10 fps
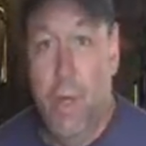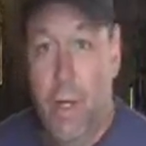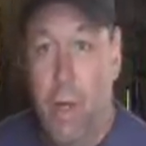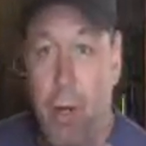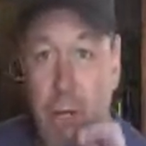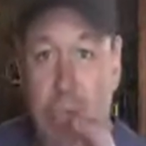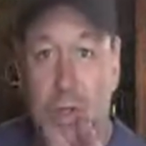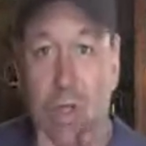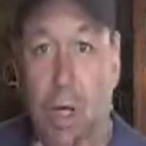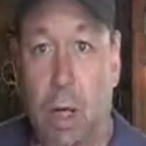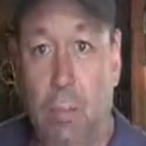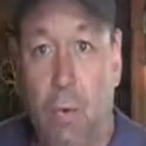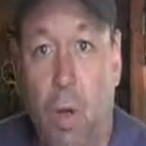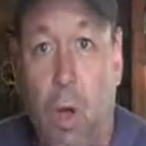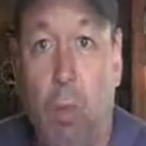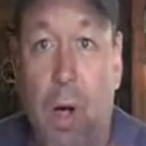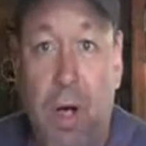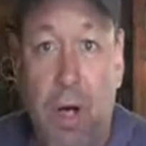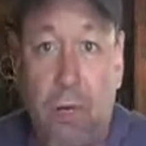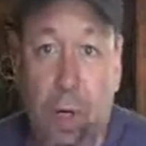Now it has, on
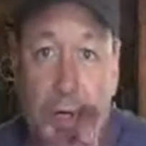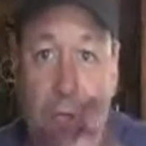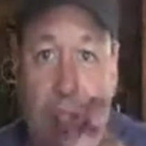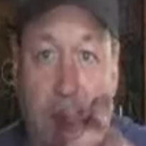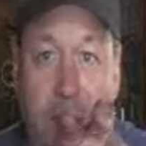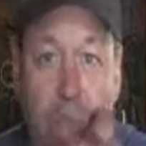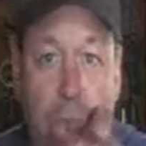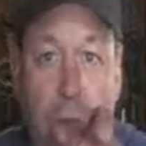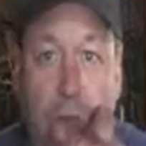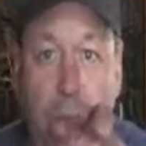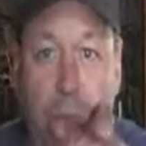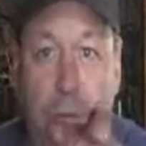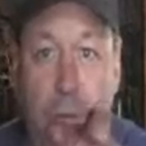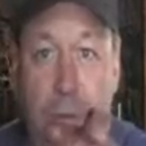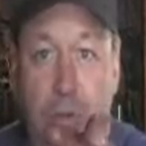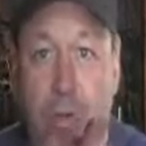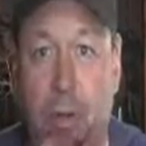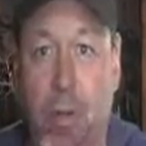one end of it, it's got 2 male pins.